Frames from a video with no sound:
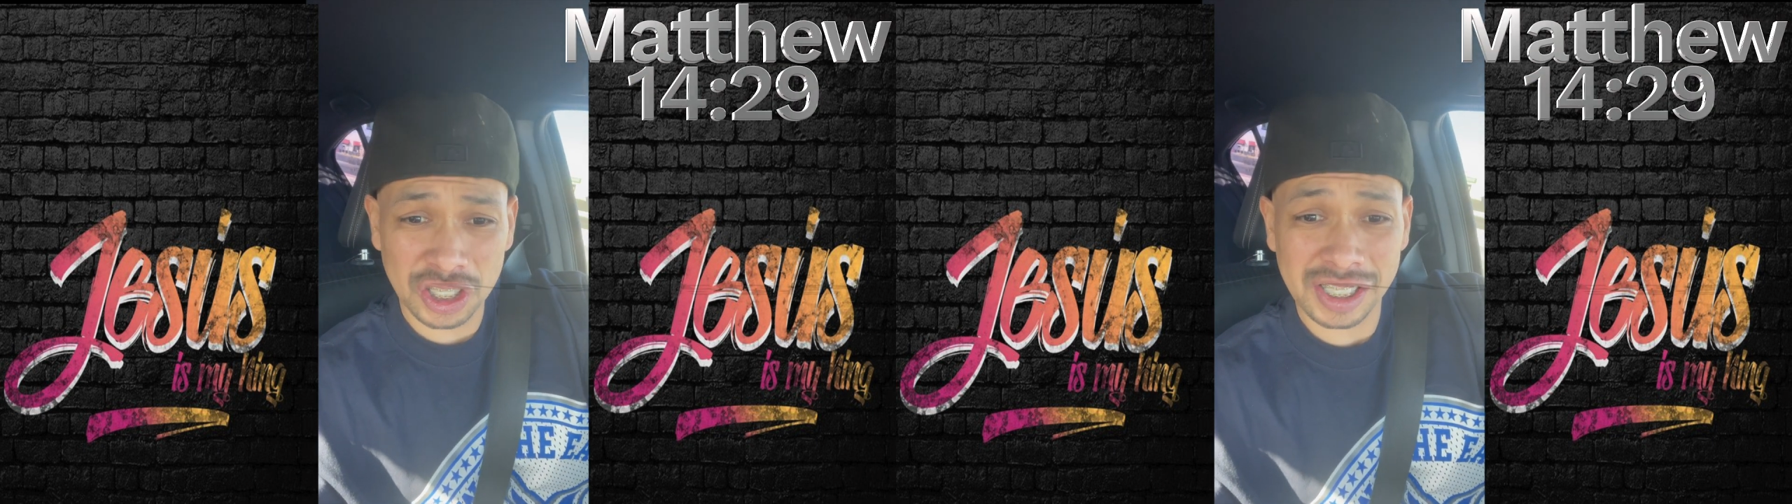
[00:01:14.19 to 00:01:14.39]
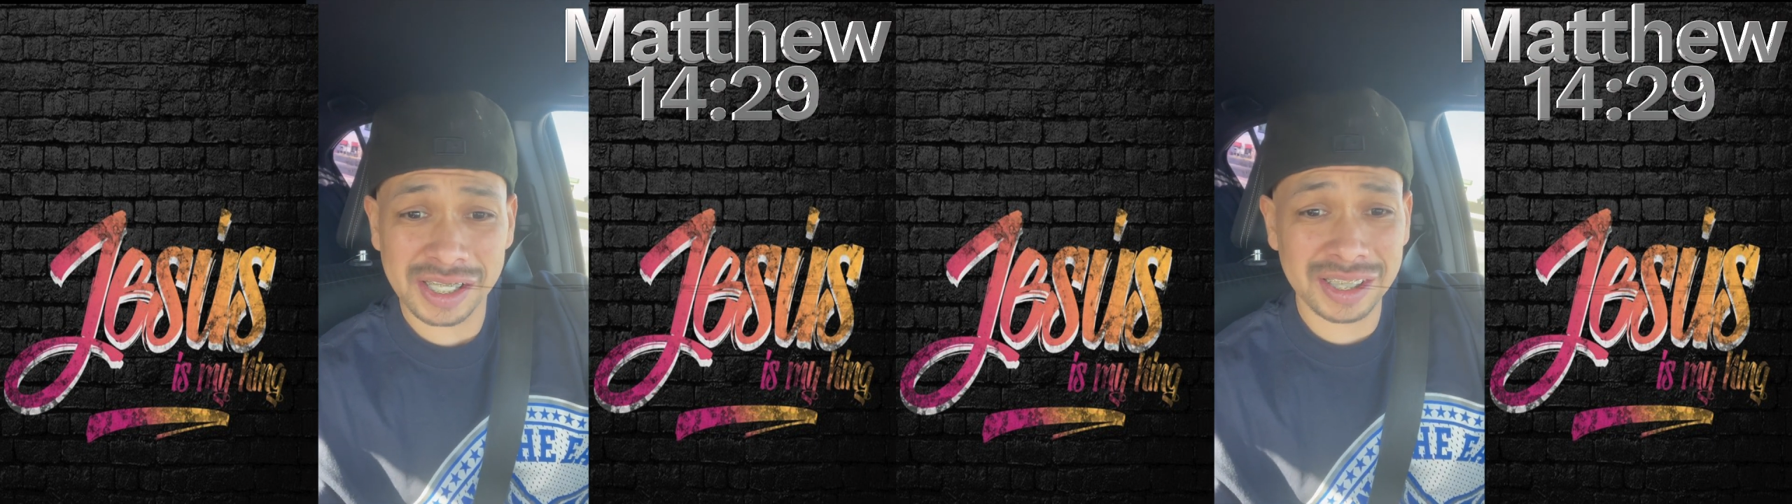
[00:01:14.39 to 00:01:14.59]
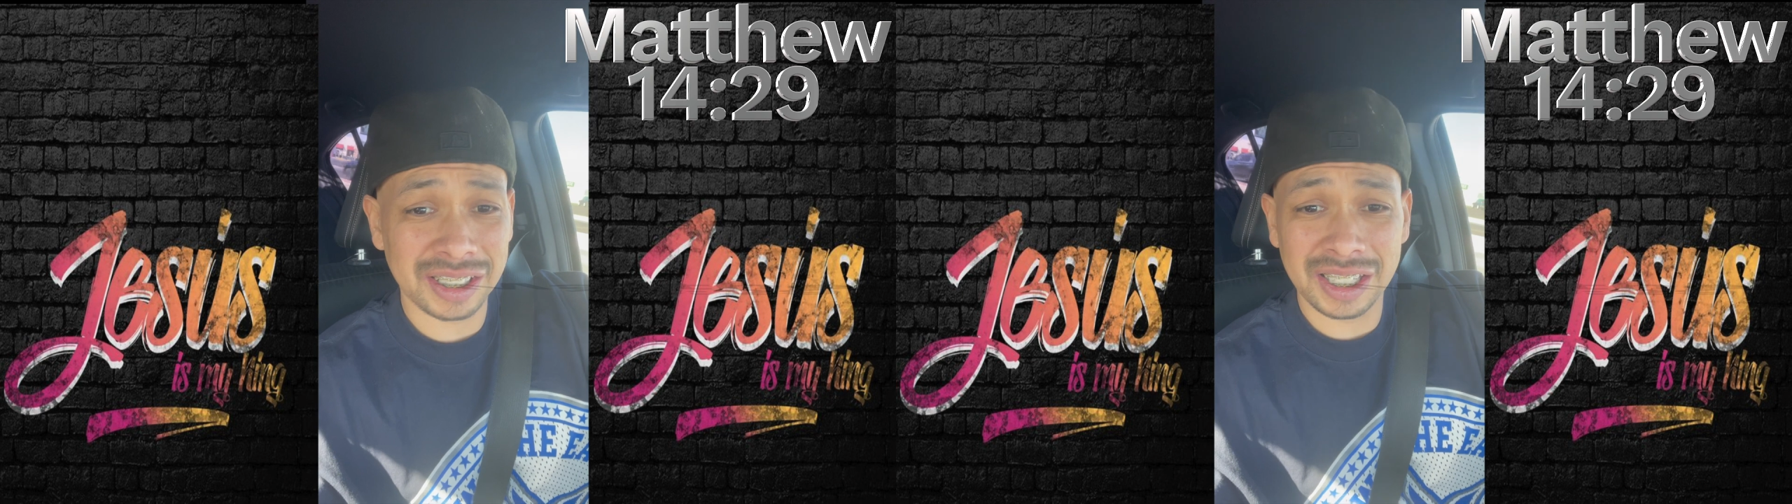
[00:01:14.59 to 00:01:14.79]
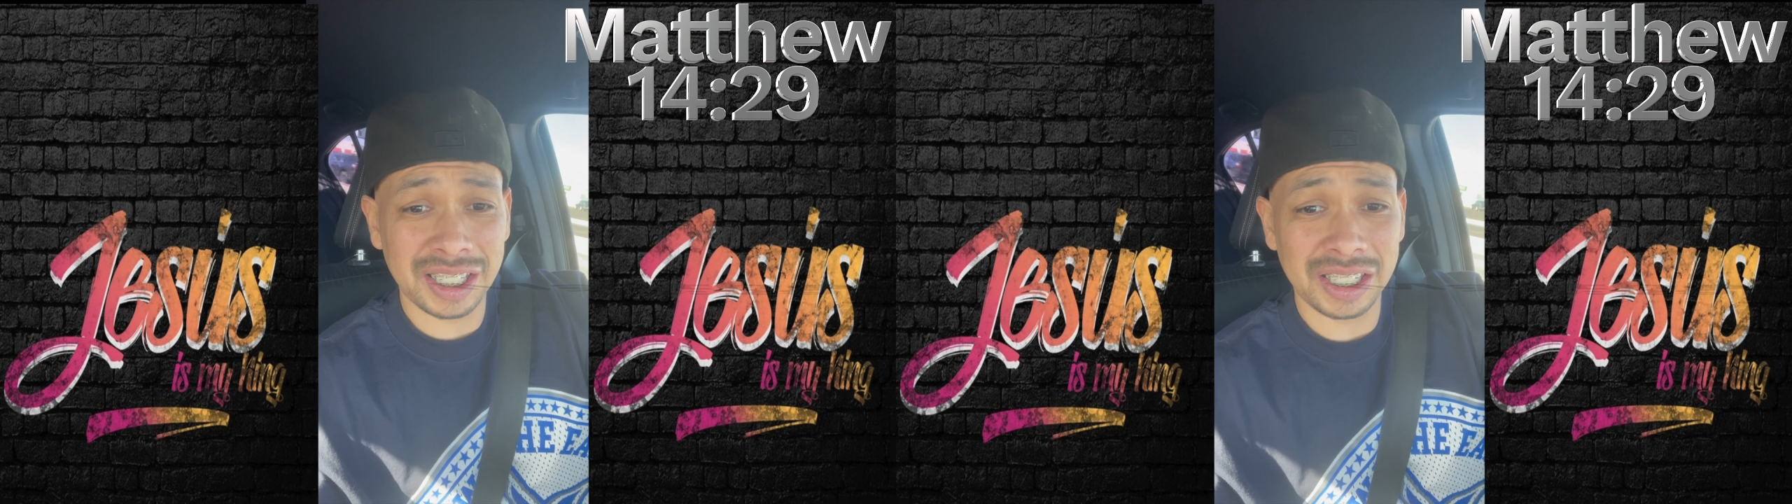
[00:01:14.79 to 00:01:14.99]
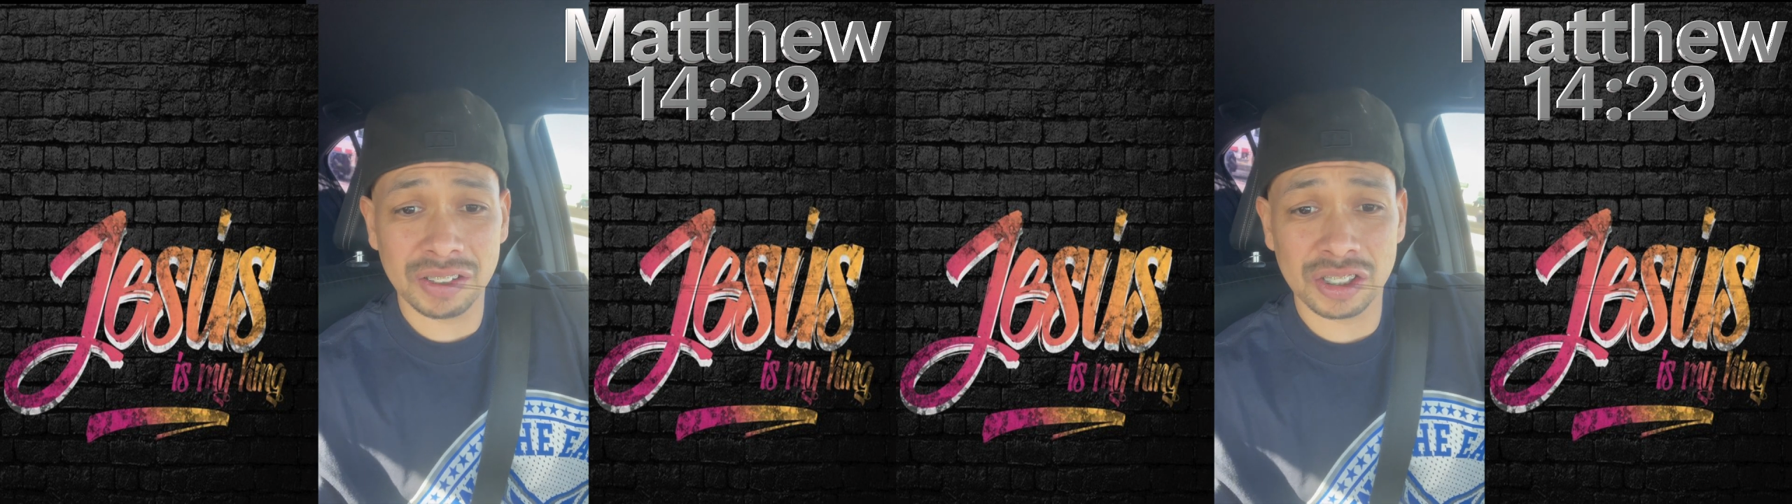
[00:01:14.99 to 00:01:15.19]
Jesus and
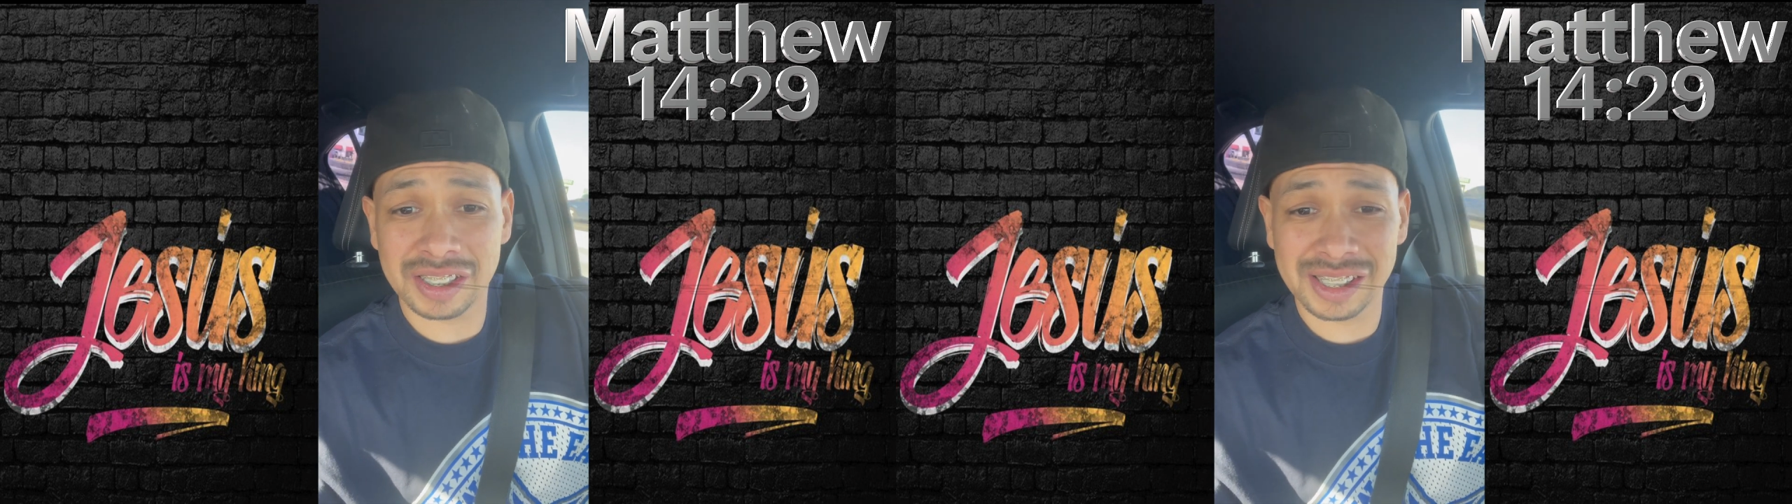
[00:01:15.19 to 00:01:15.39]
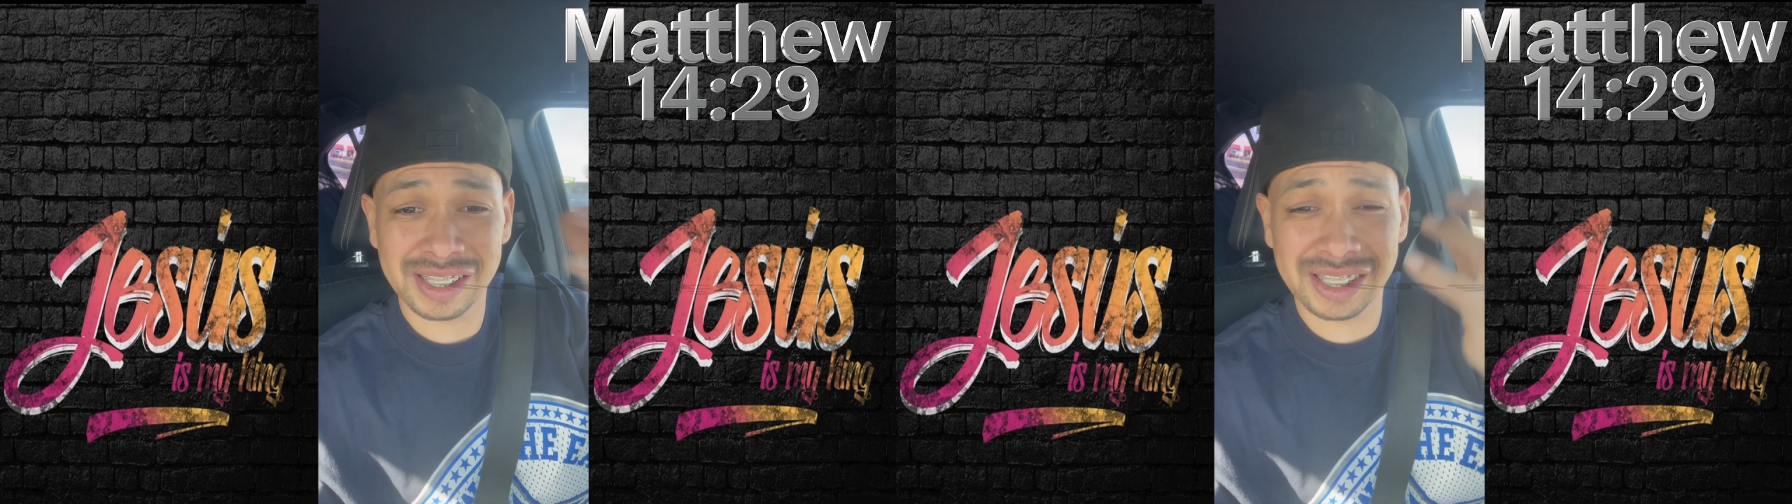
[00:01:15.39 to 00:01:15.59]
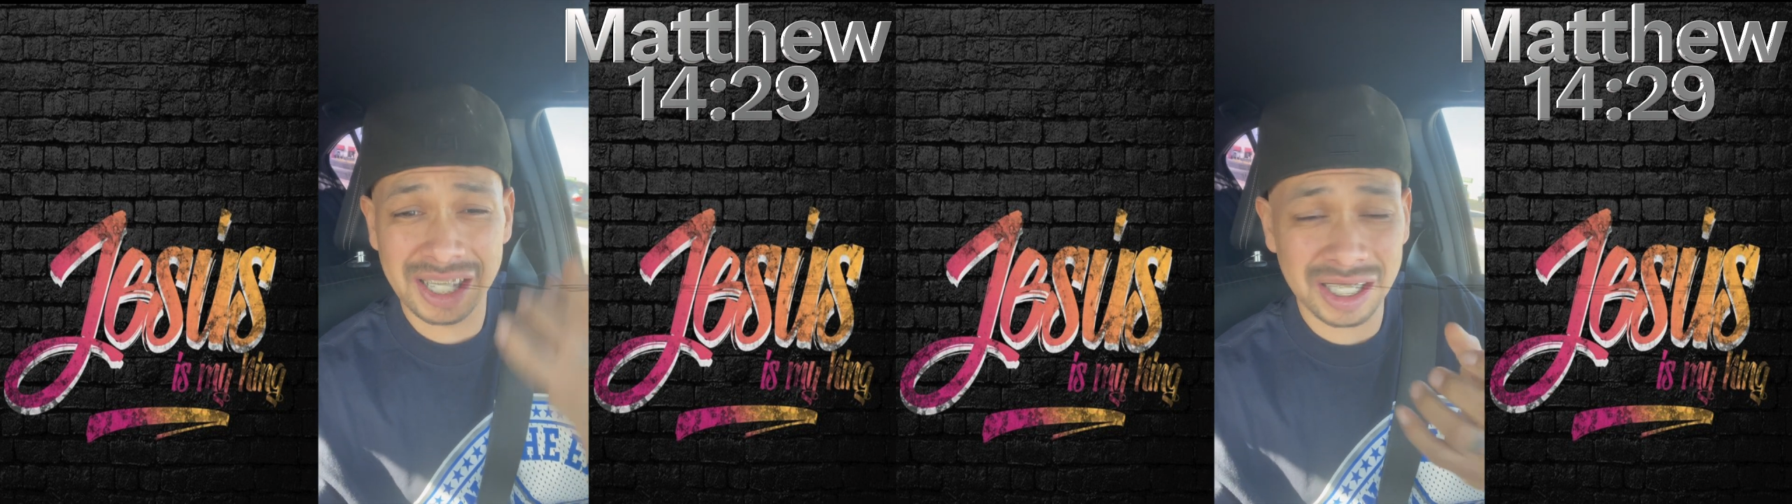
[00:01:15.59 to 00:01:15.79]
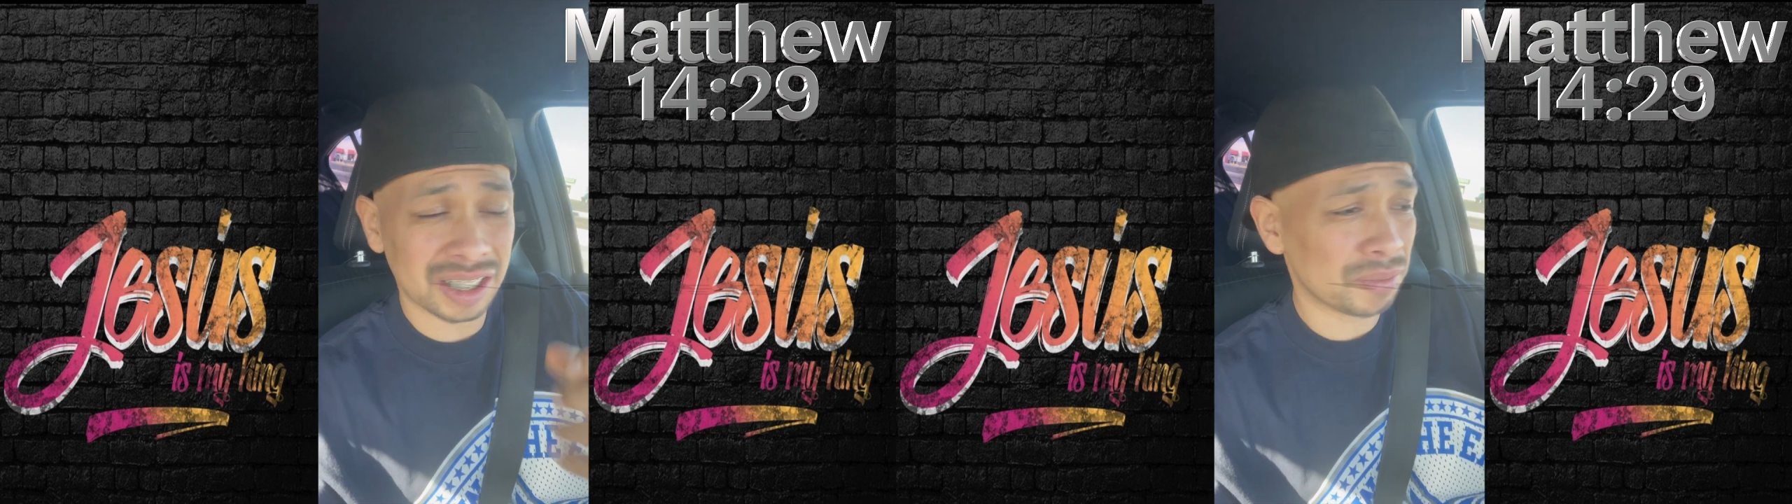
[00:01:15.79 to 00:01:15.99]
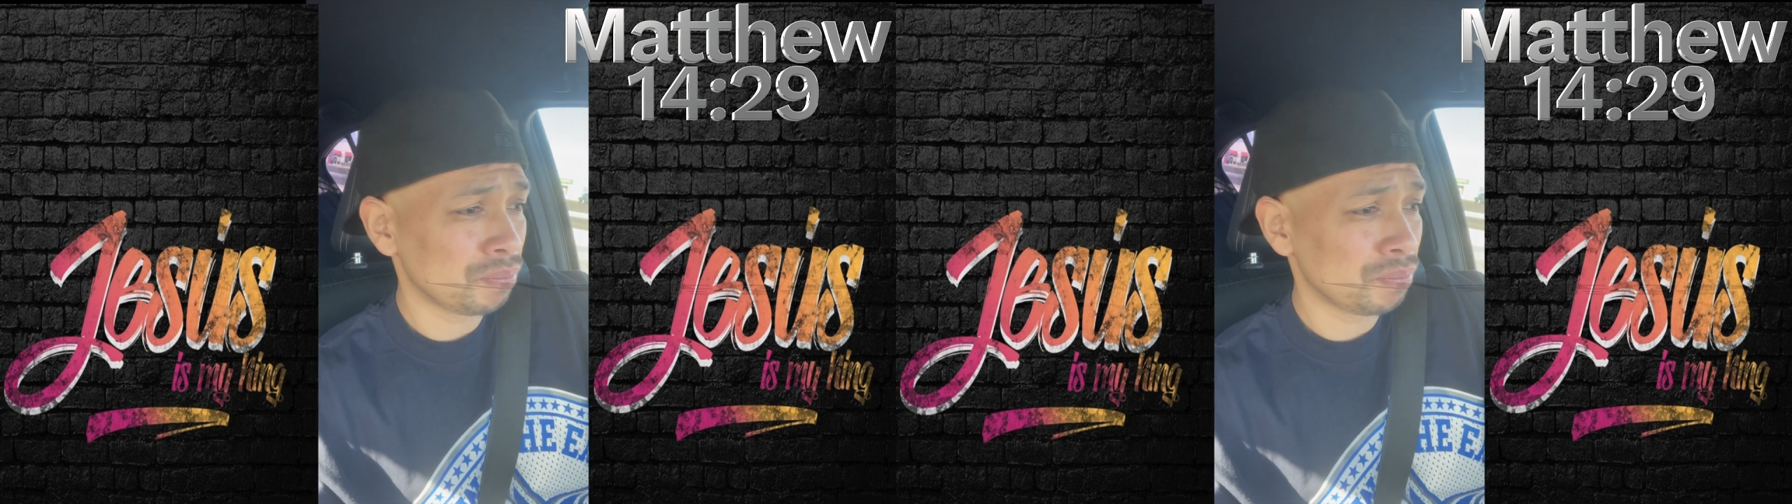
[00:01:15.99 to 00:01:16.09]
he didn't sink.